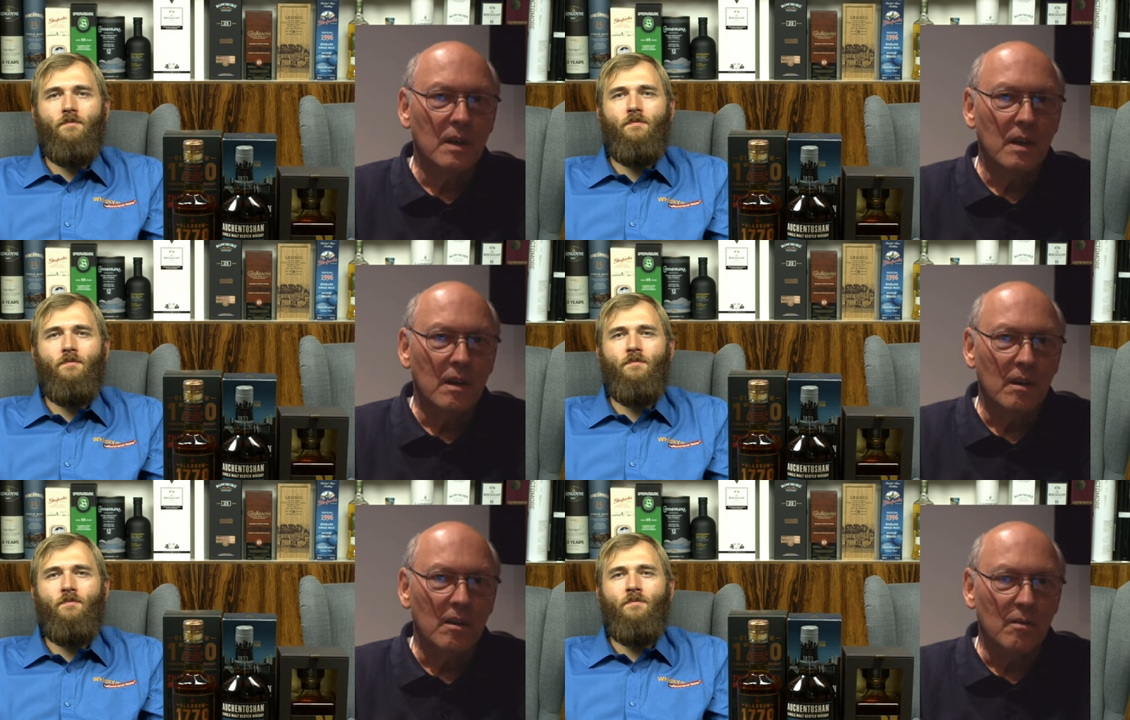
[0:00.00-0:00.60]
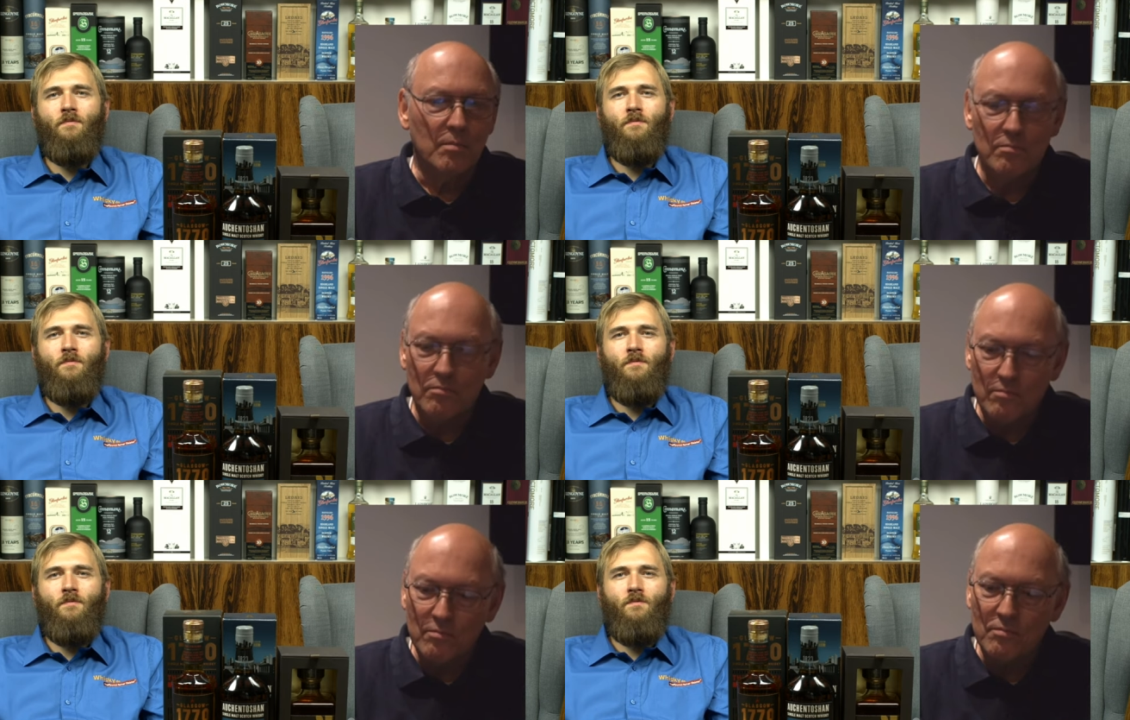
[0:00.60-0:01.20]
Speaker 1: Uh,
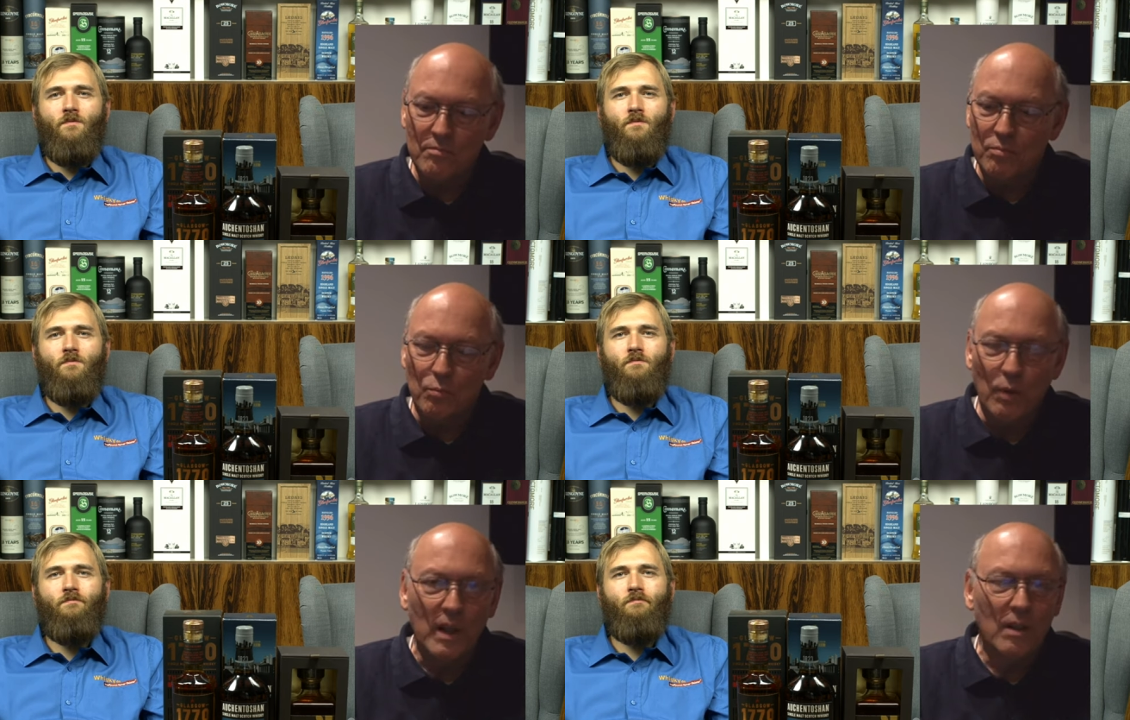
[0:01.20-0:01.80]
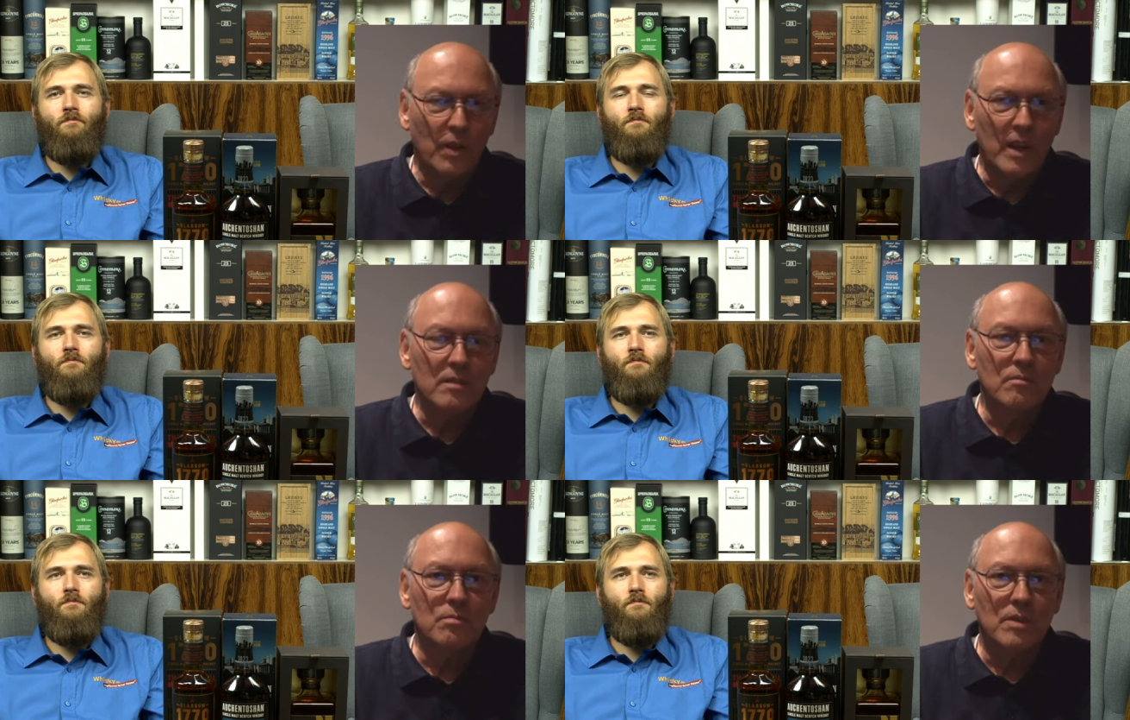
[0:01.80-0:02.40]
well, that
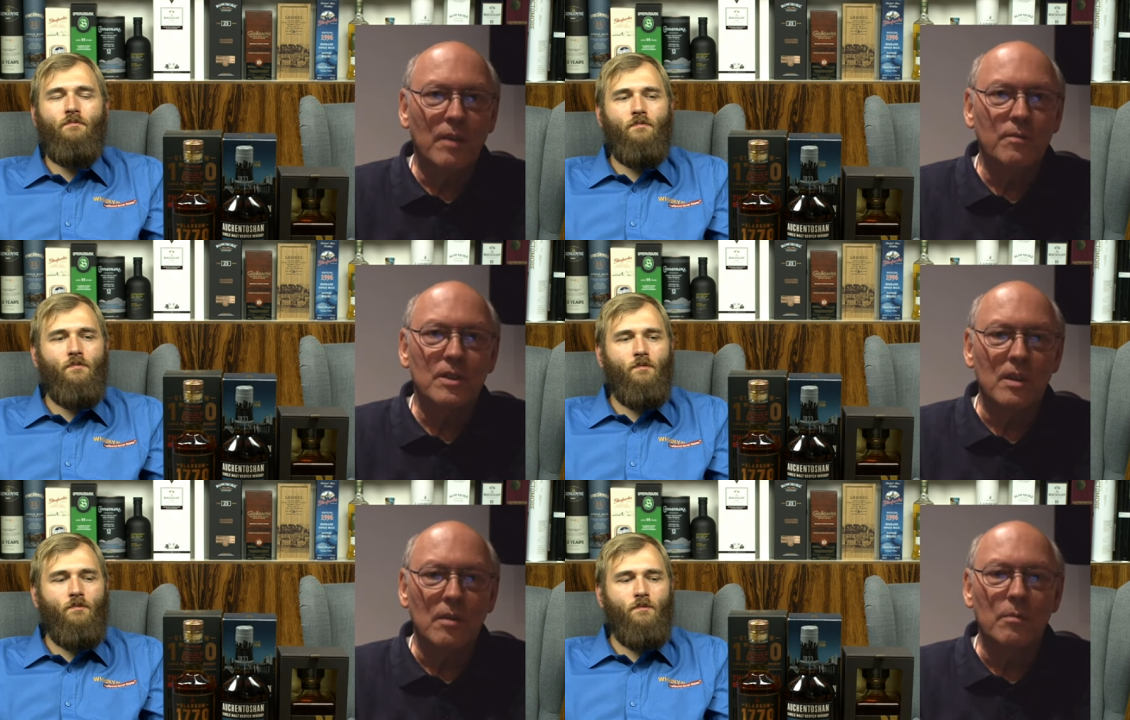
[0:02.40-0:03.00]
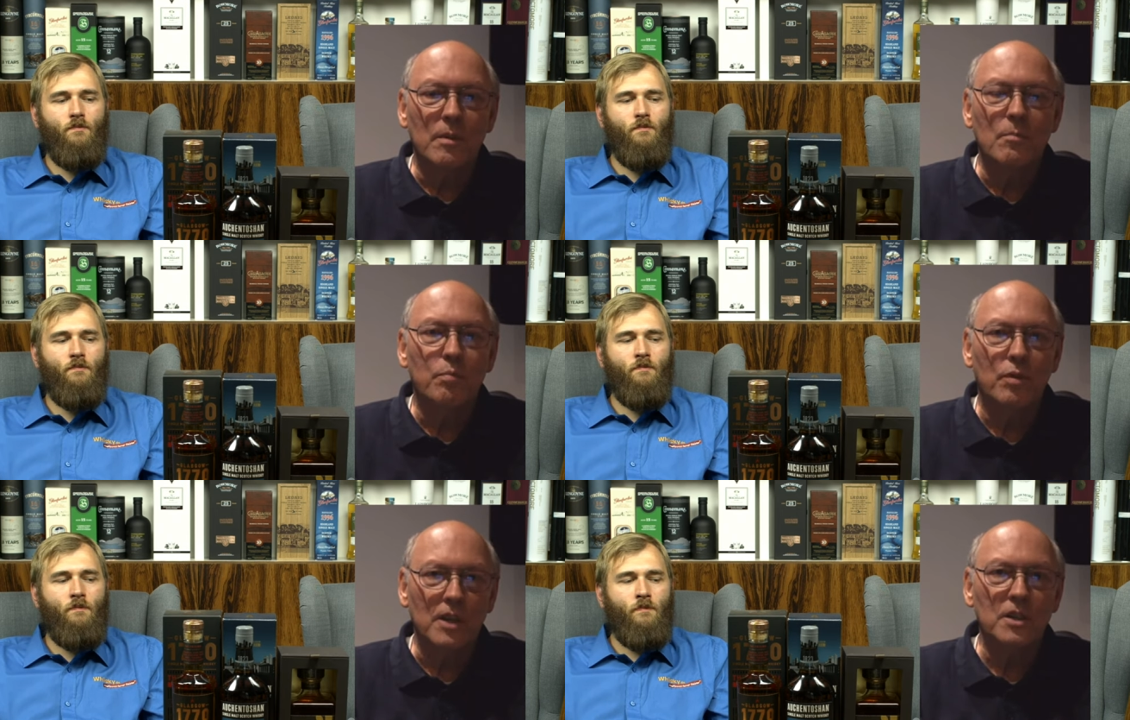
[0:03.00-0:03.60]
gives some
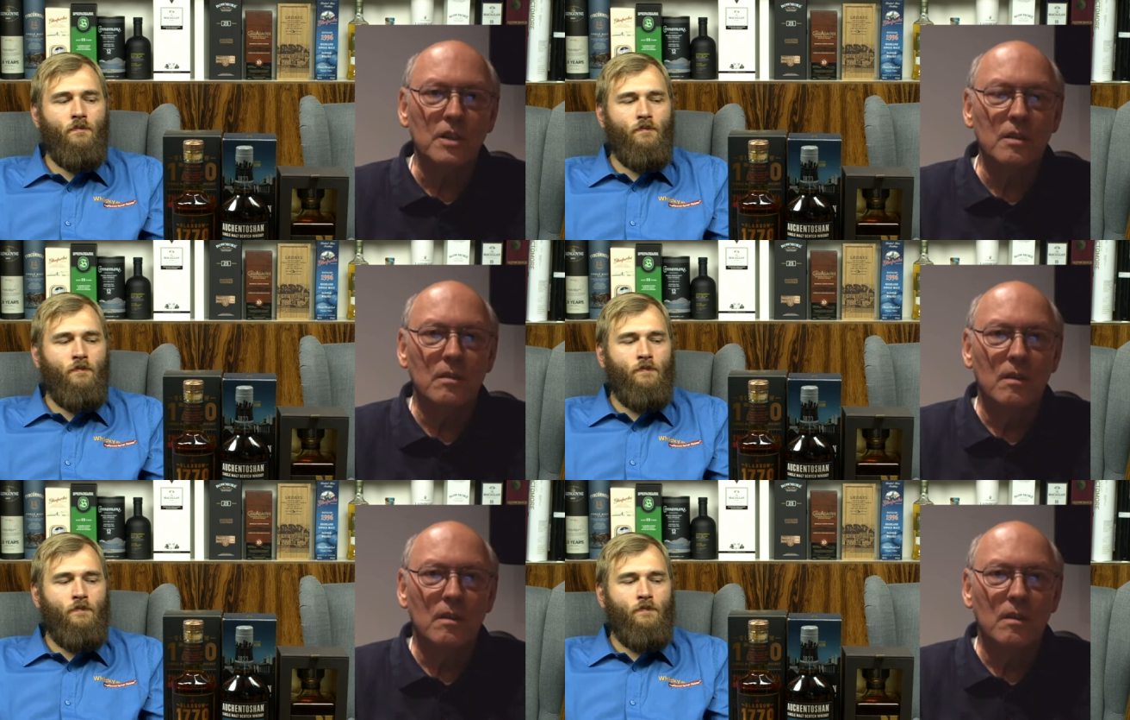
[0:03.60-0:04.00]
impression,